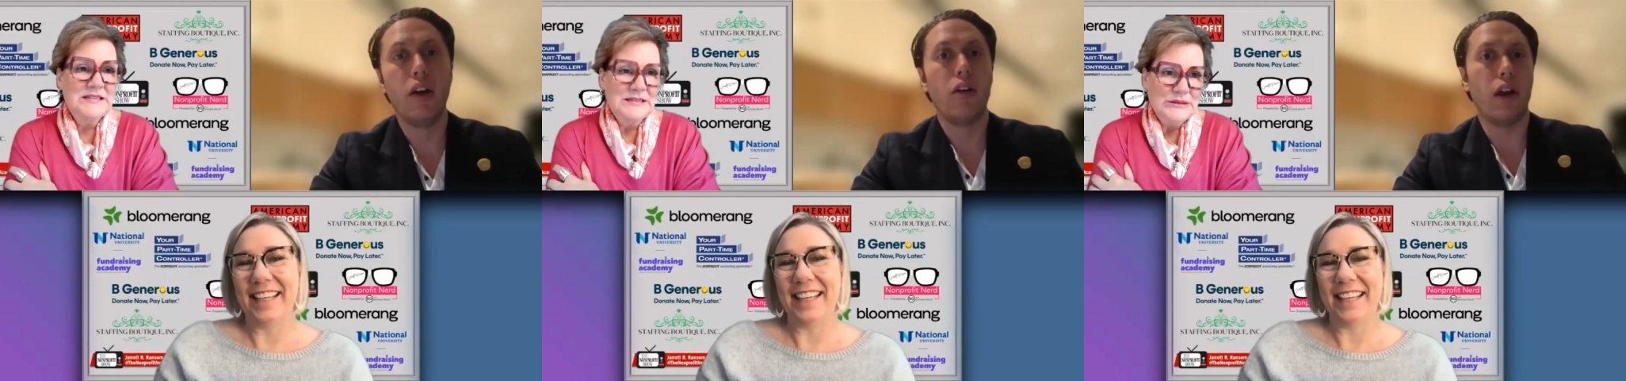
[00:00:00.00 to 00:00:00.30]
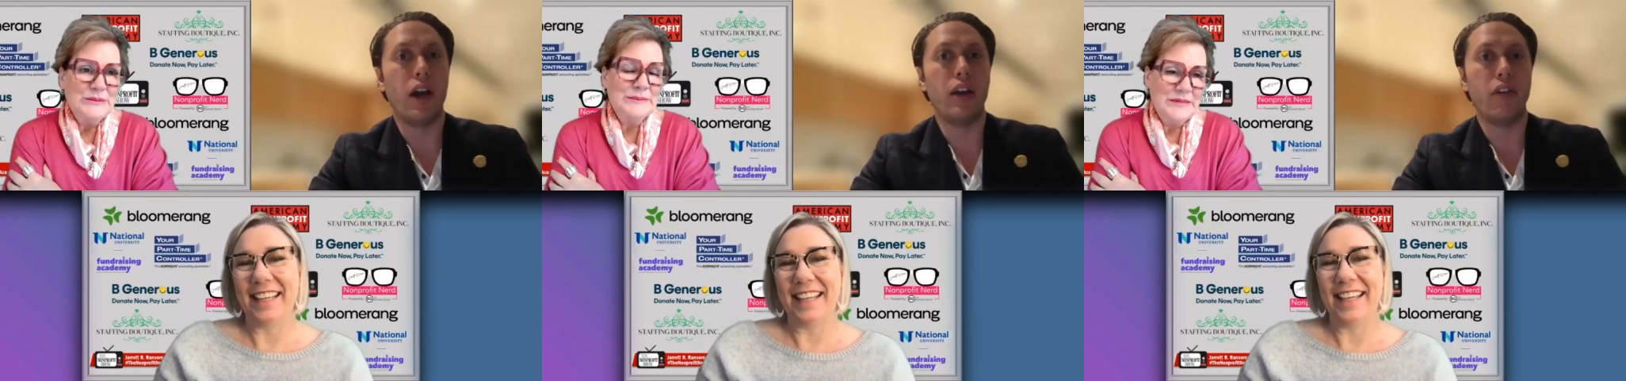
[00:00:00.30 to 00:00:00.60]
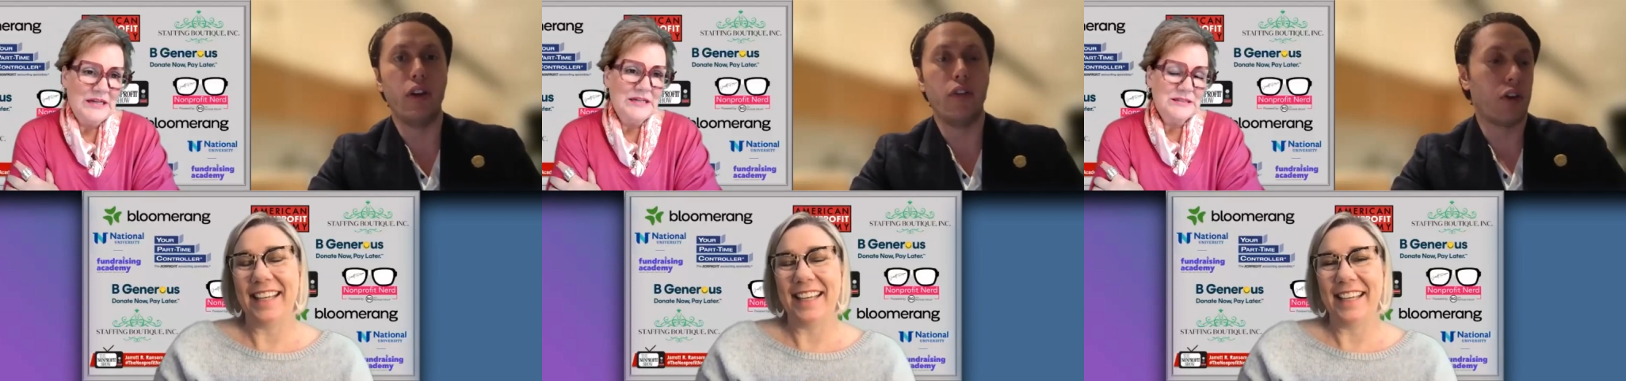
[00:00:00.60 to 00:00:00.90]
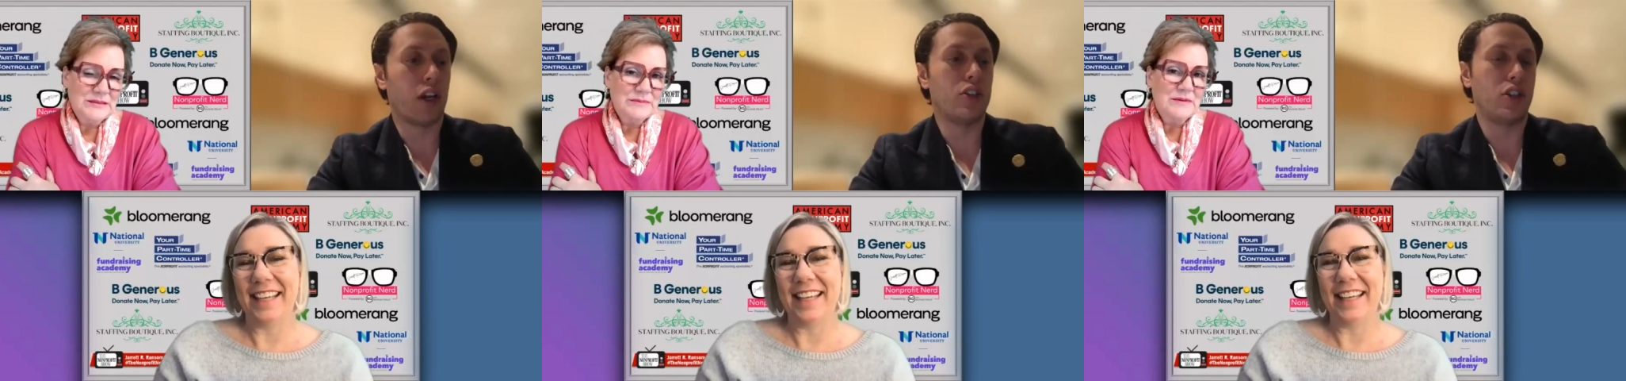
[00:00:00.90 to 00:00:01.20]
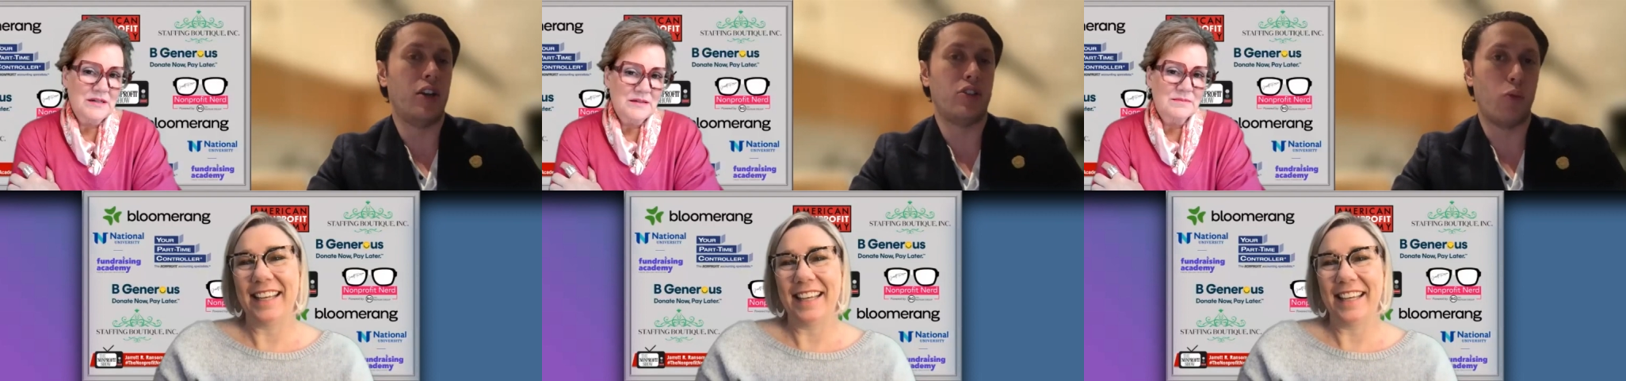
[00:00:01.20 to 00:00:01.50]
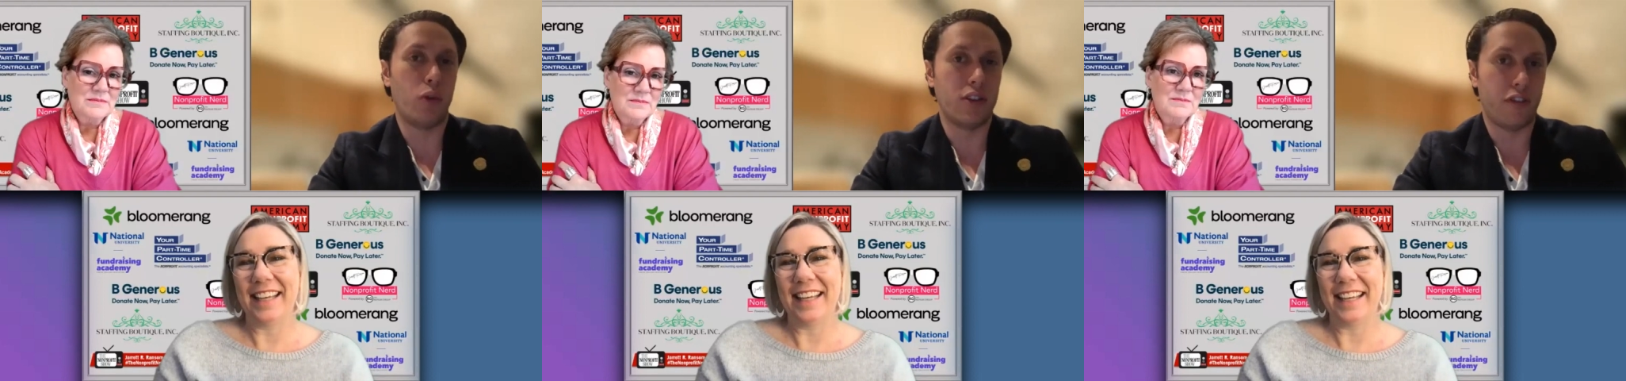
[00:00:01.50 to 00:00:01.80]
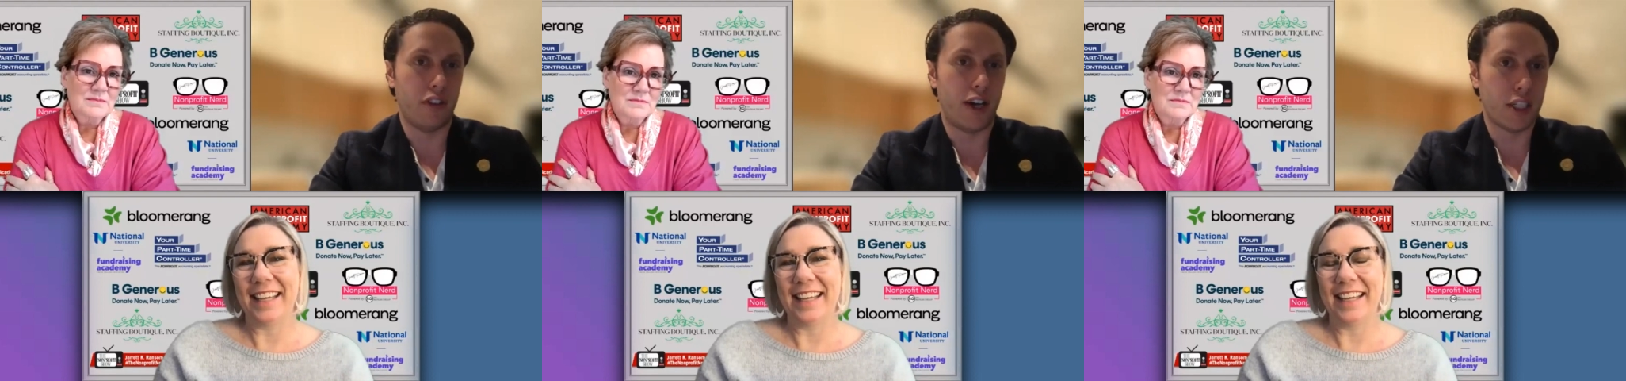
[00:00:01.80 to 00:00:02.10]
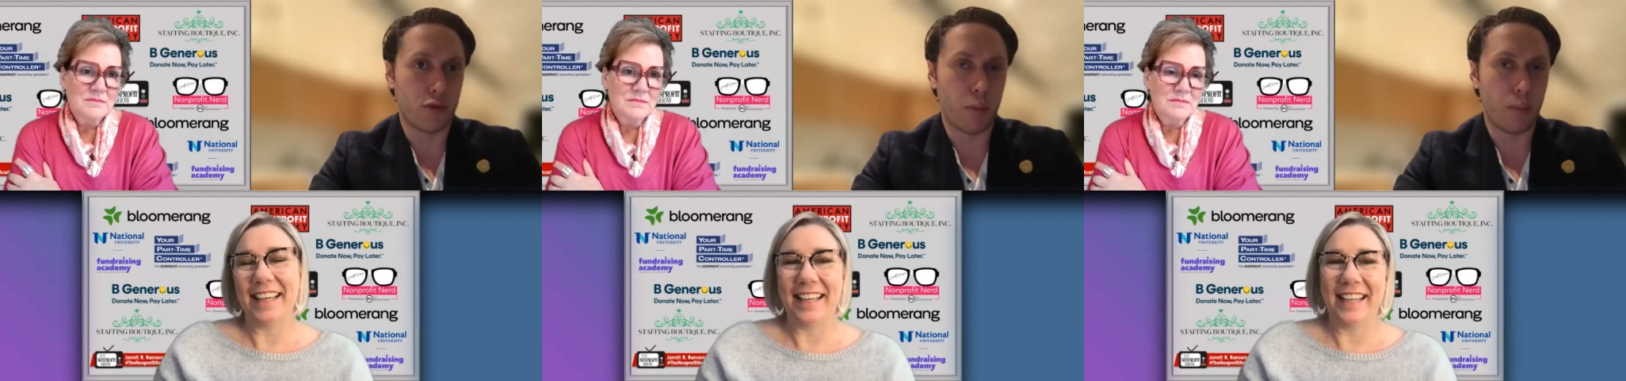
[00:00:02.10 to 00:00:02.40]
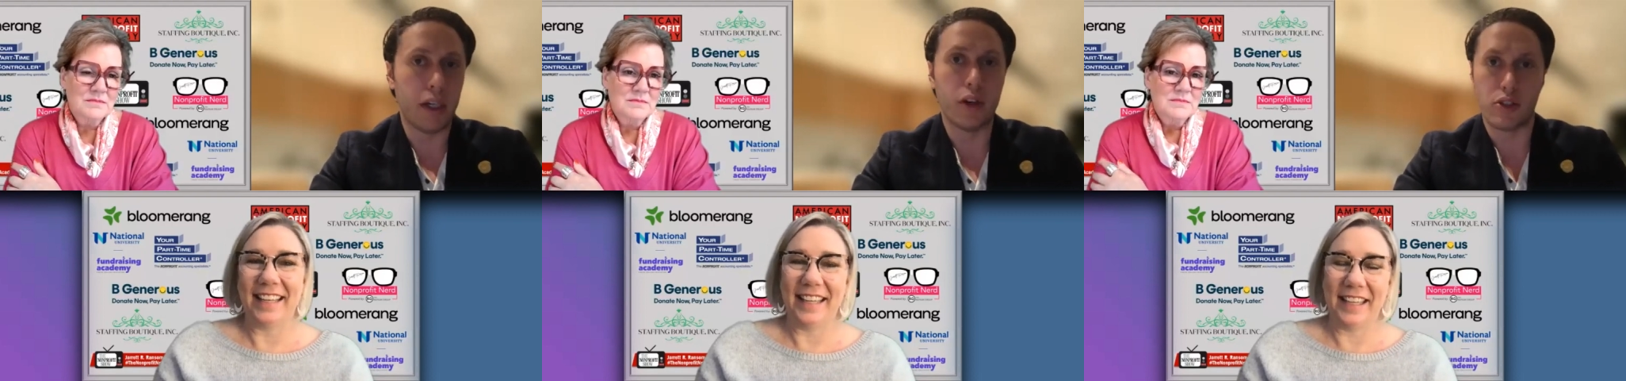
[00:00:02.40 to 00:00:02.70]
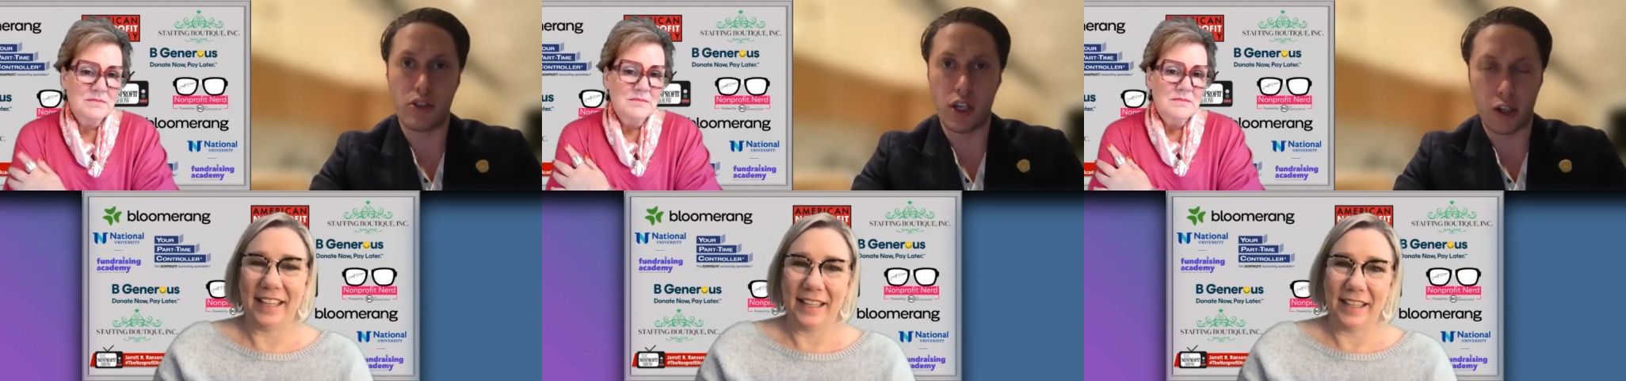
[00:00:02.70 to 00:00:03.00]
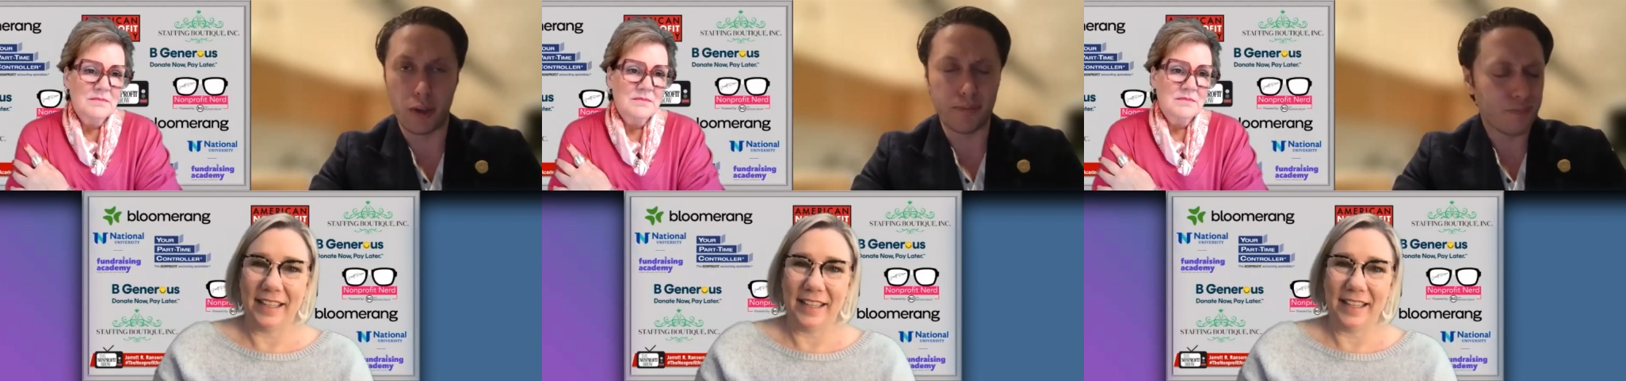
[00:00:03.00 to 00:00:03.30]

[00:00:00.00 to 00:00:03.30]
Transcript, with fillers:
Speaker 1: Right. If, if you ever get a chance to read the philosopher Peter Singer,